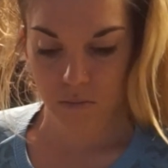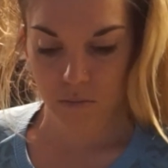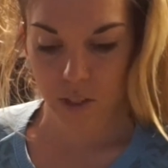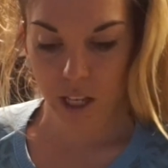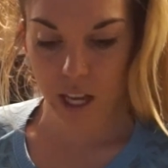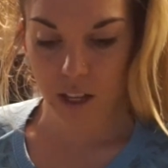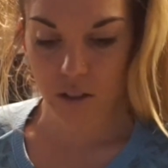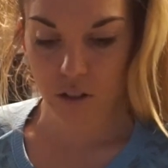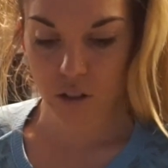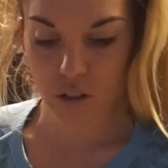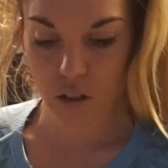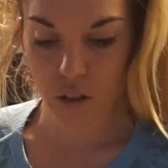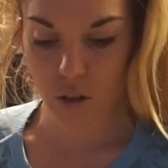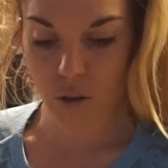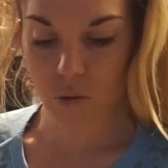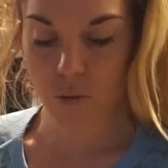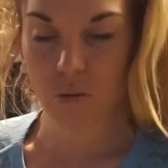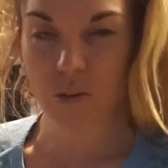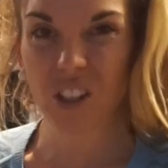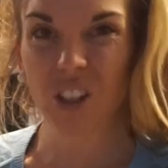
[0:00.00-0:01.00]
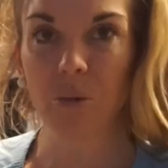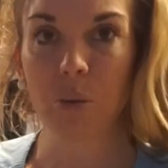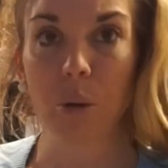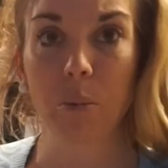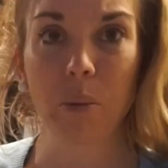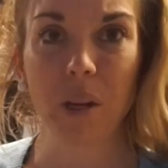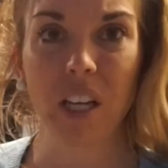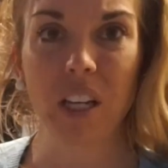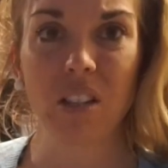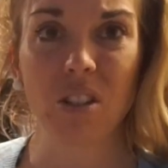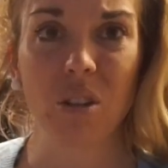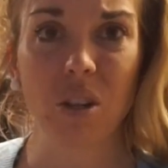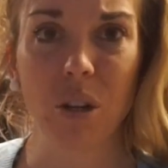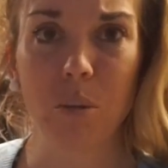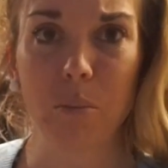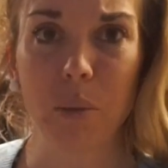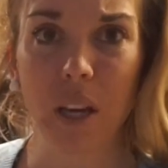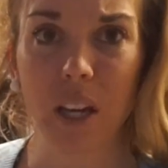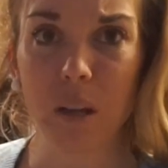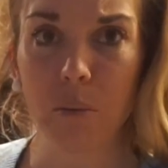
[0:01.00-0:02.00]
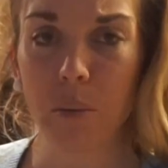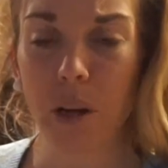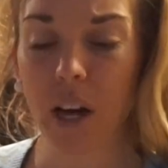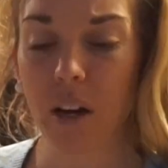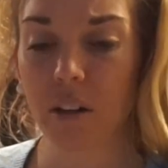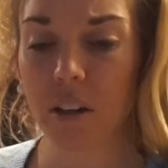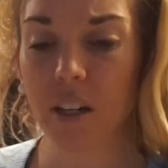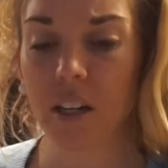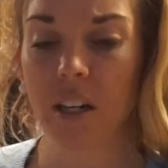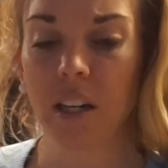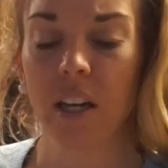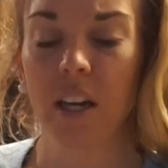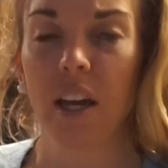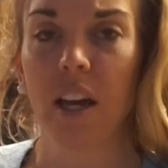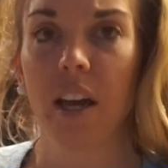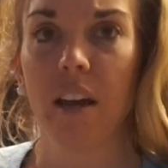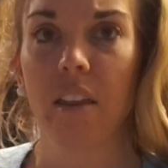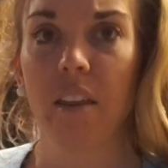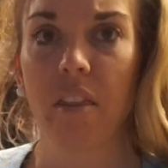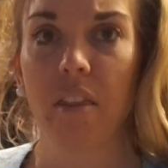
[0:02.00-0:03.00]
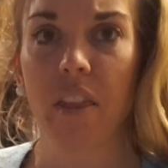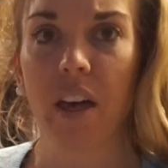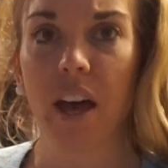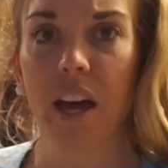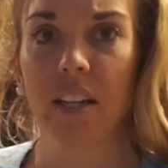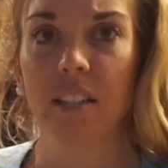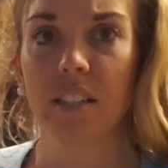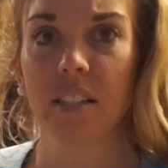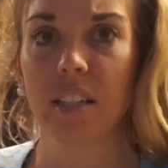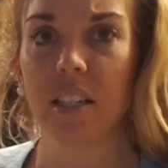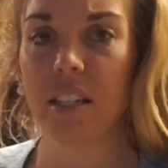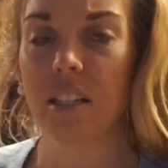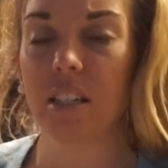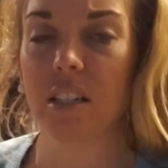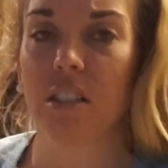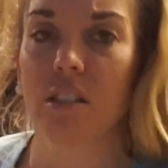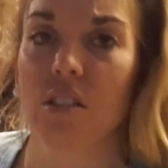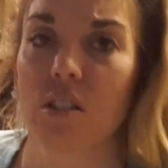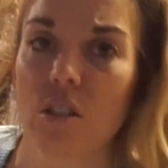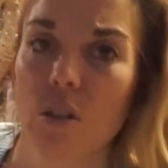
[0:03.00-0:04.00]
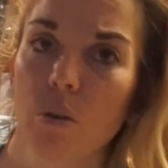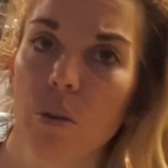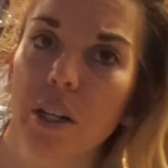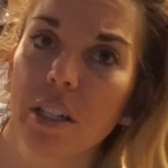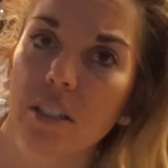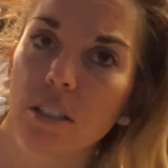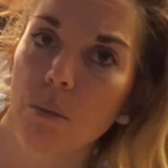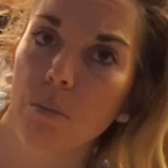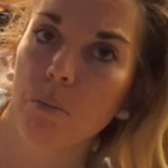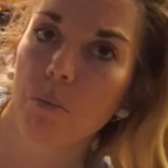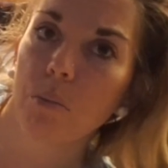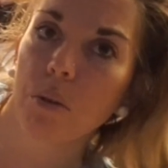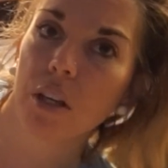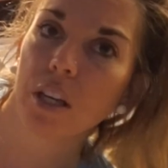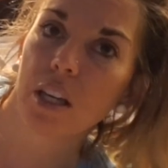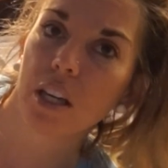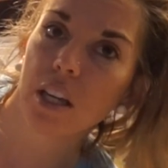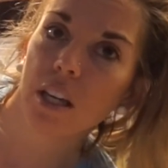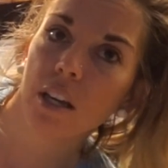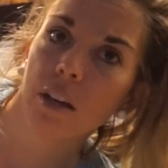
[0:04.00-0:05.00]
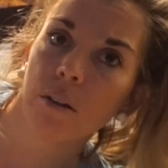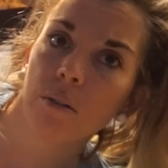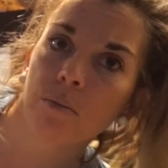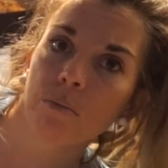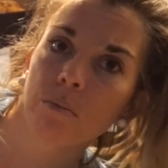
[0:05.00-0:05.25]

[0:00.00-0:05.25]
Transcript: Yeah, so a little bit of baking soda, baking powder, and that is going to be